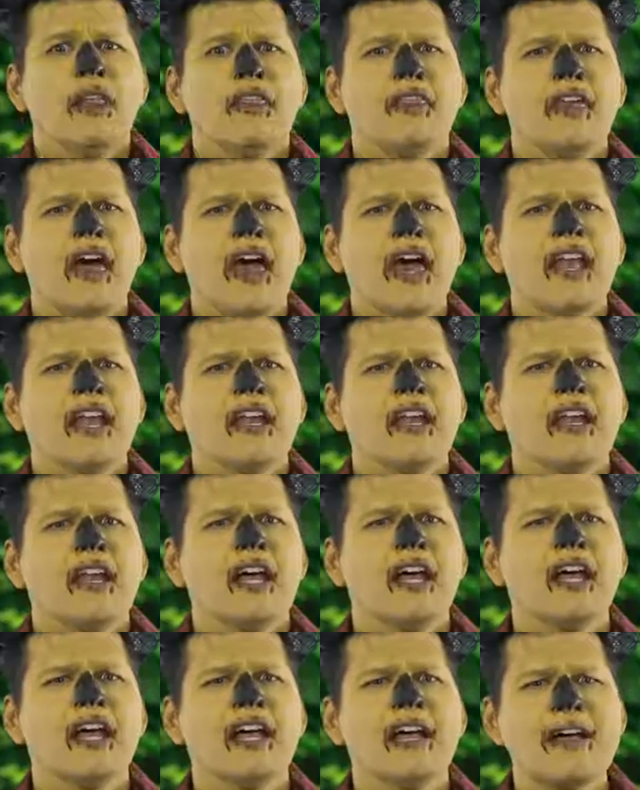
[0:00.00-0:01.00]
Then
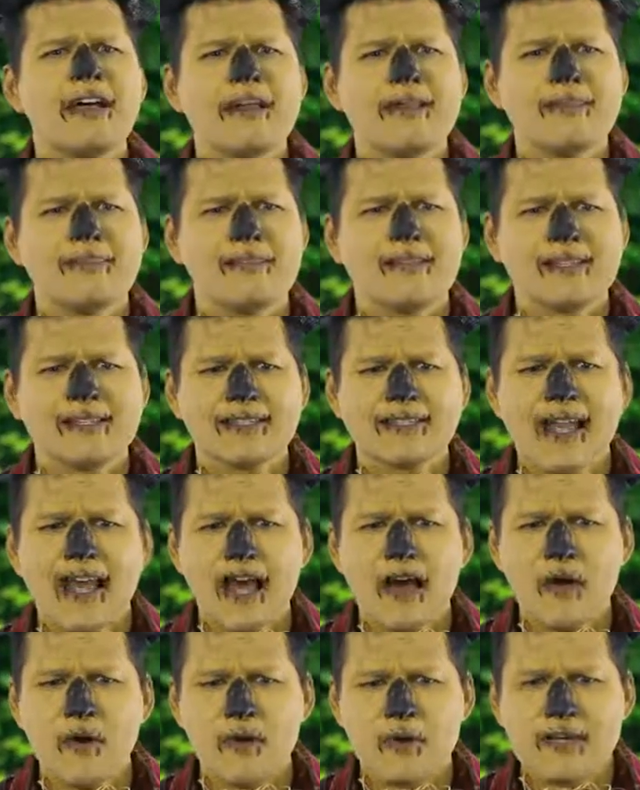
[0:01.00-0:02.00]
the
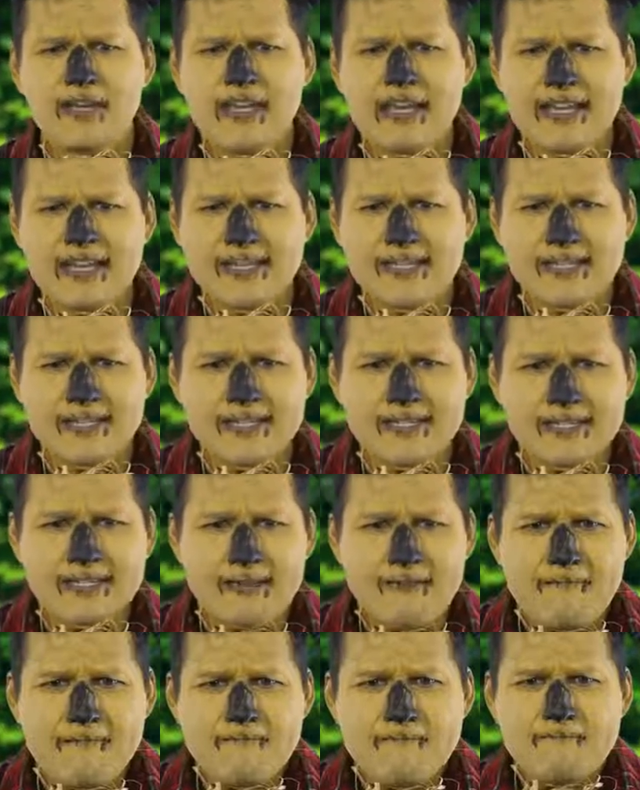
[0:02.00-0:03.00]
sound is